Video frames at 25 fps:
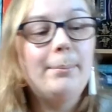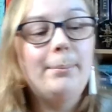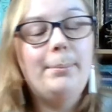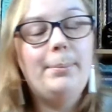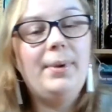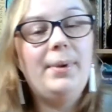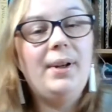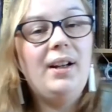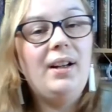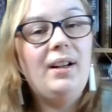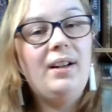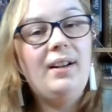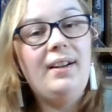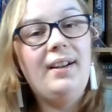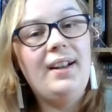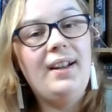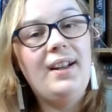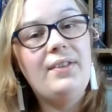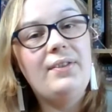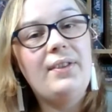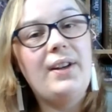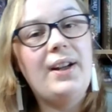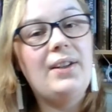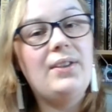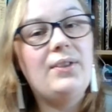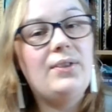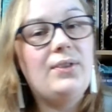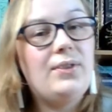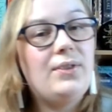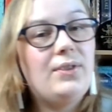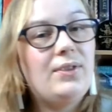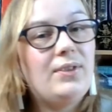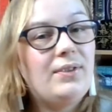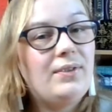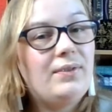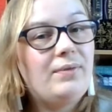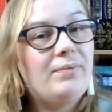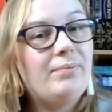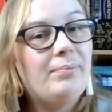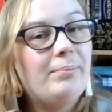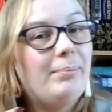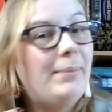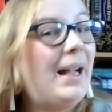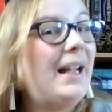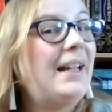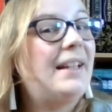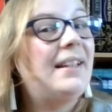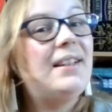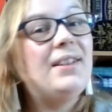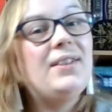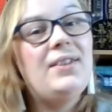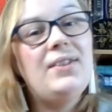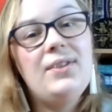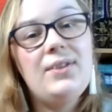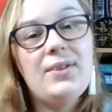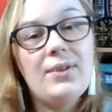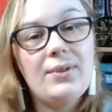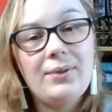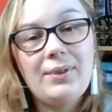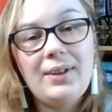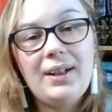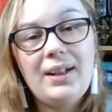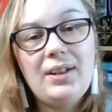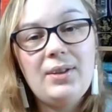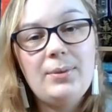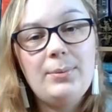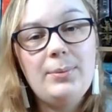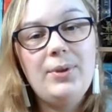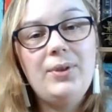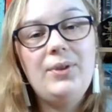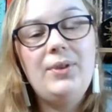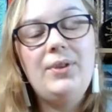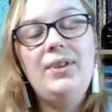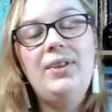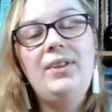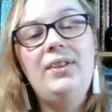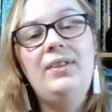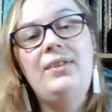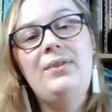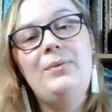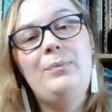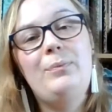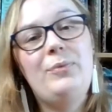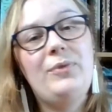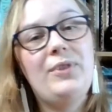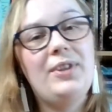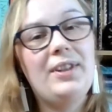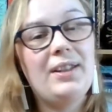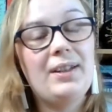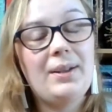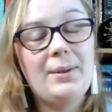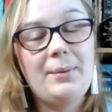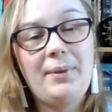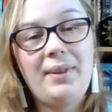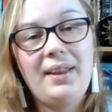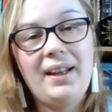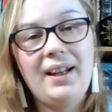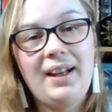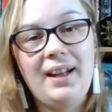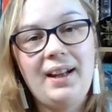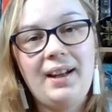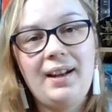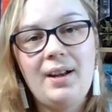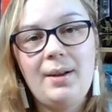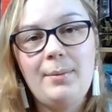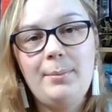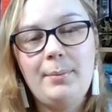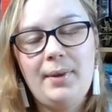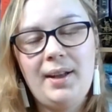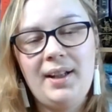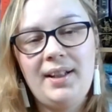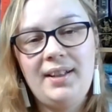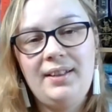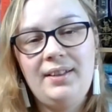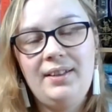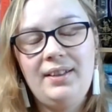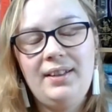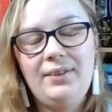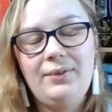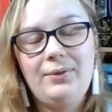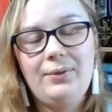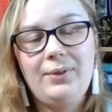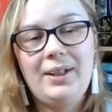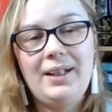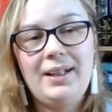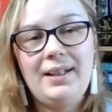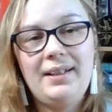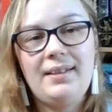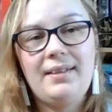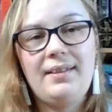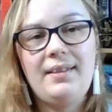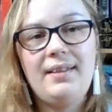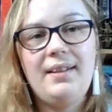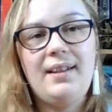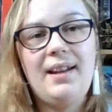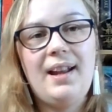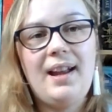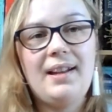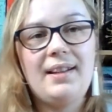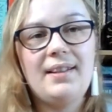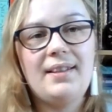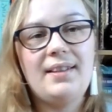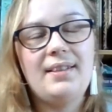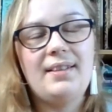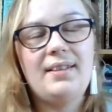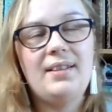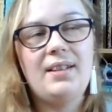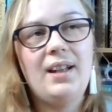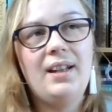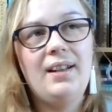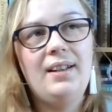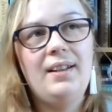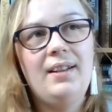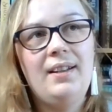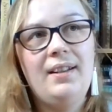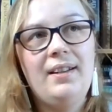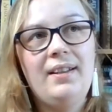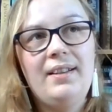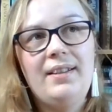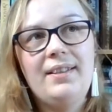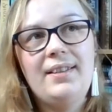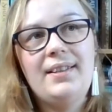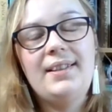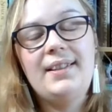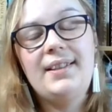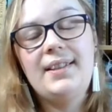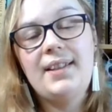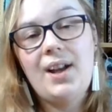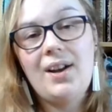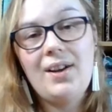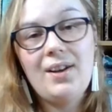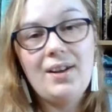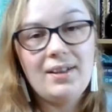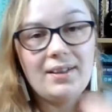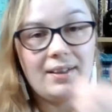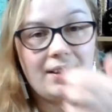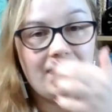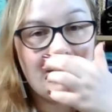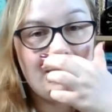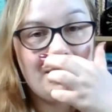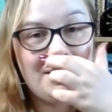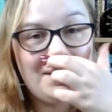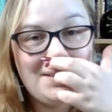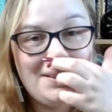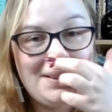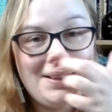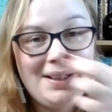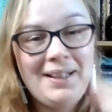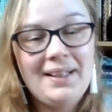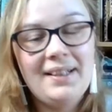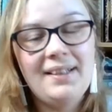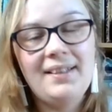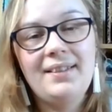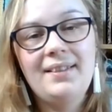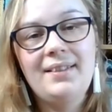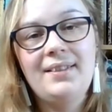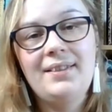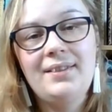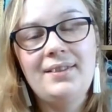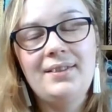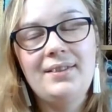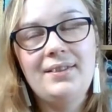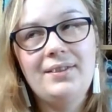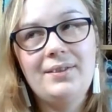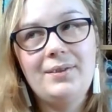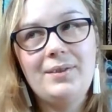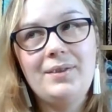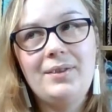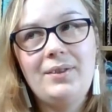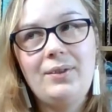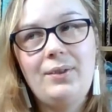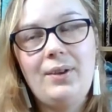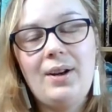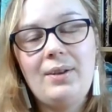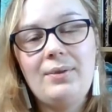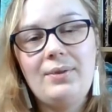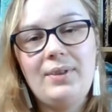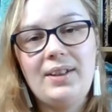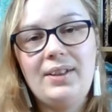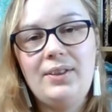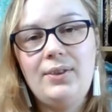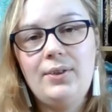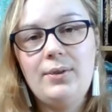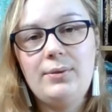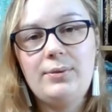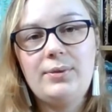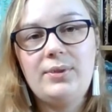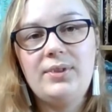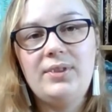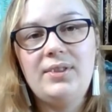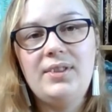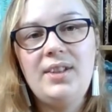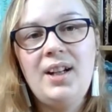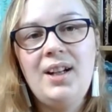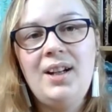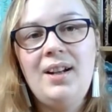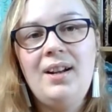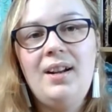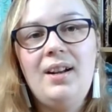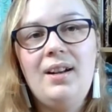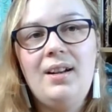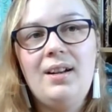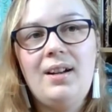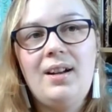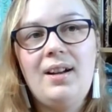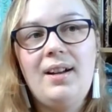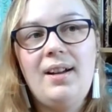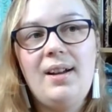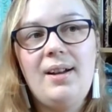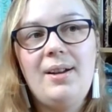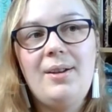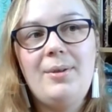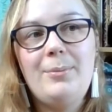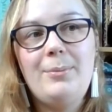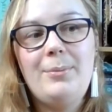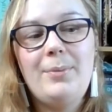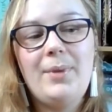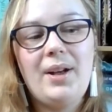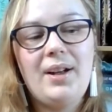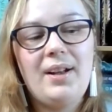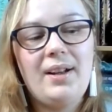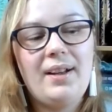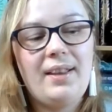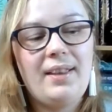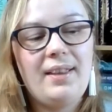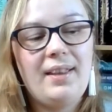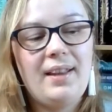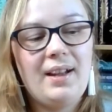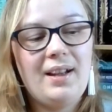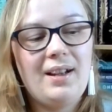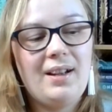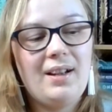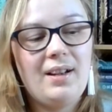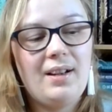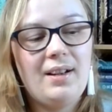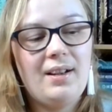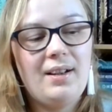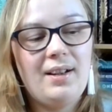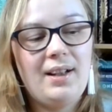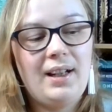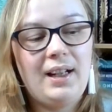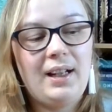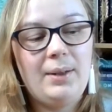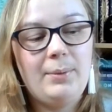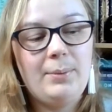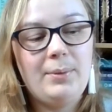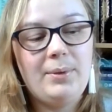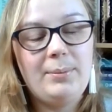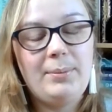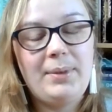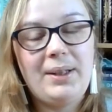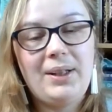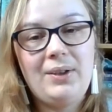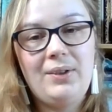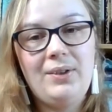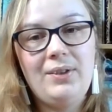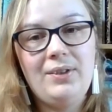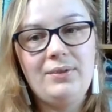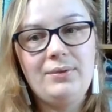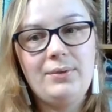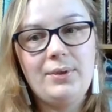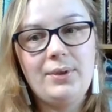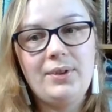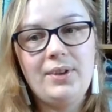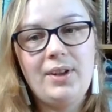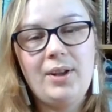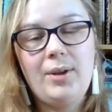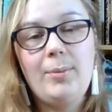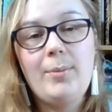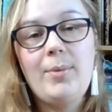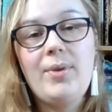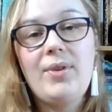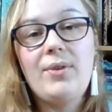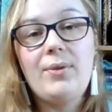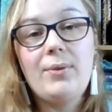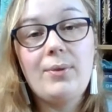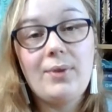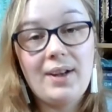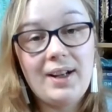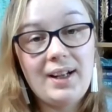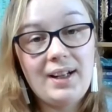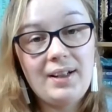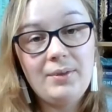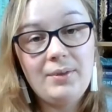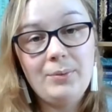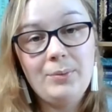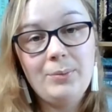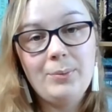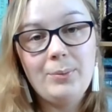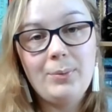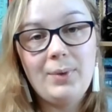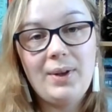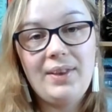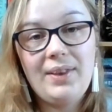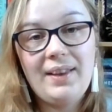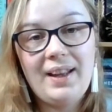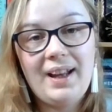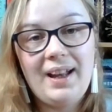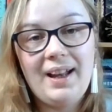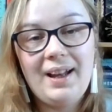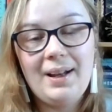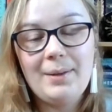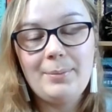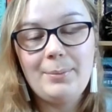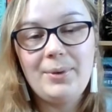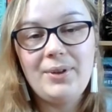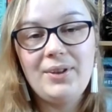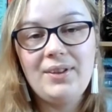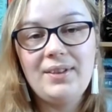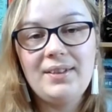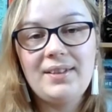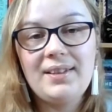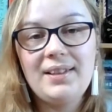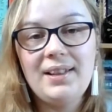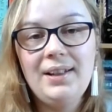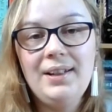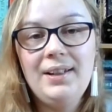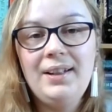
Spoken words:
But if I manage to read more, then I'm thinking I might read the next saga graphic novel. I think I will be on volume 3 when that happens,